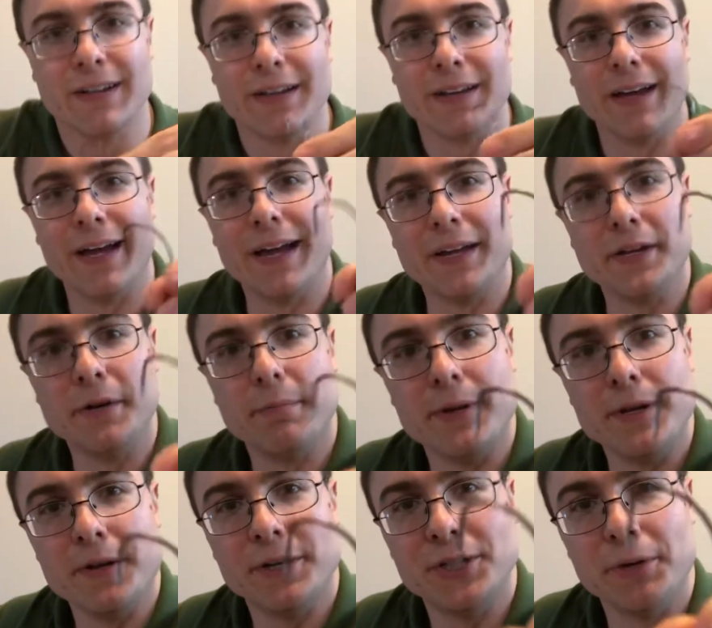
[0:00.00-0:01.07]

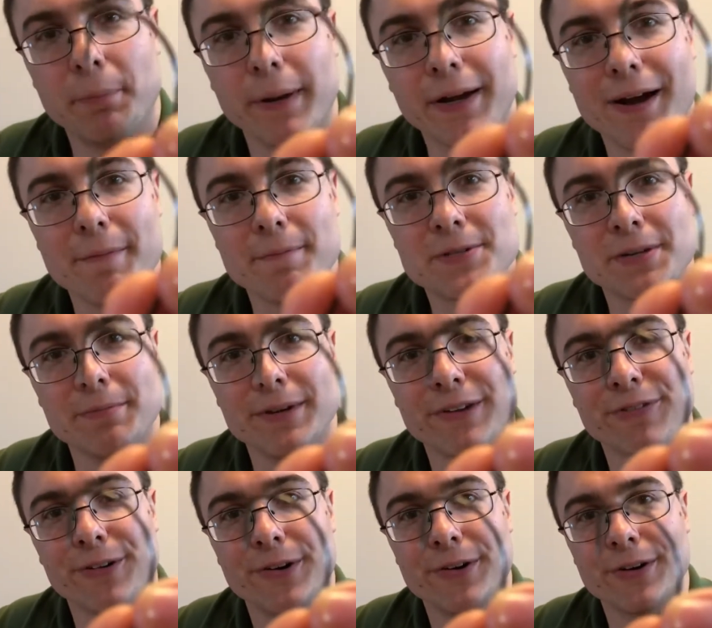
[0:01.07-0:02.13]
you should pick up some
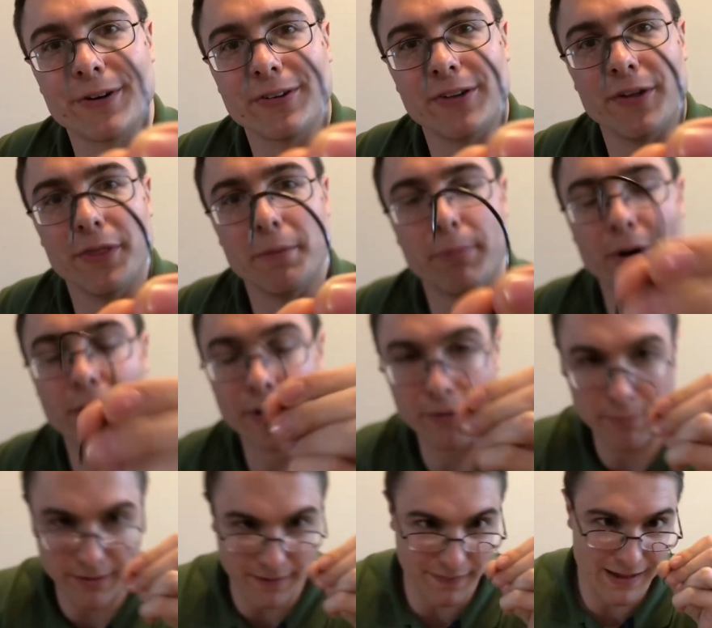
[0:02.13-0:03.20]
different hooks though. The
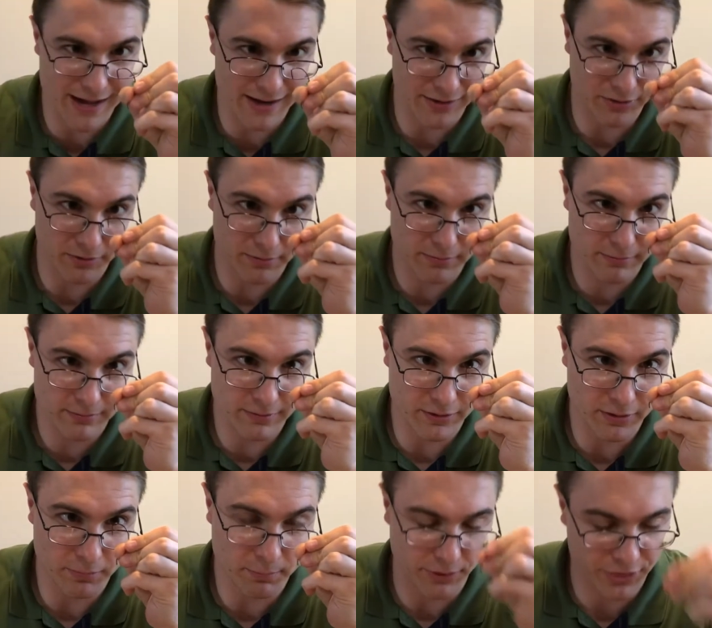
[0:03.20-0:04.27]
barb on that
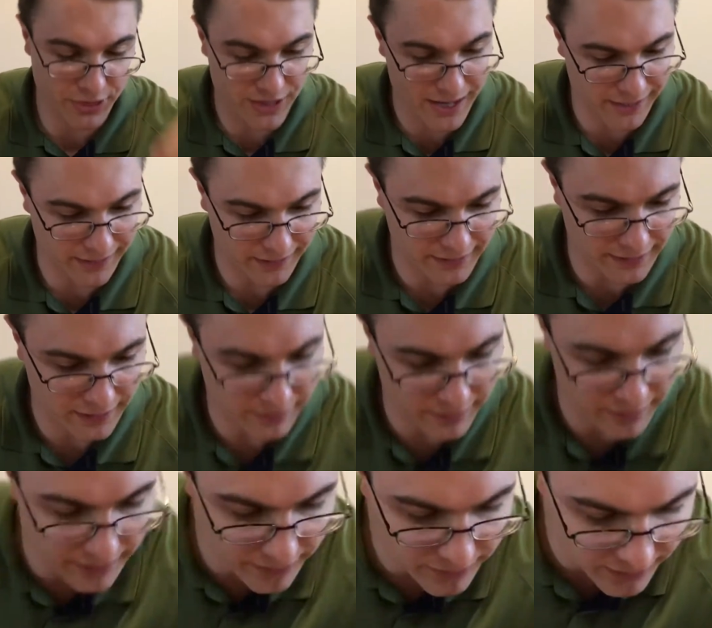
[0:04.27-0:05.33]
is pathetic. That's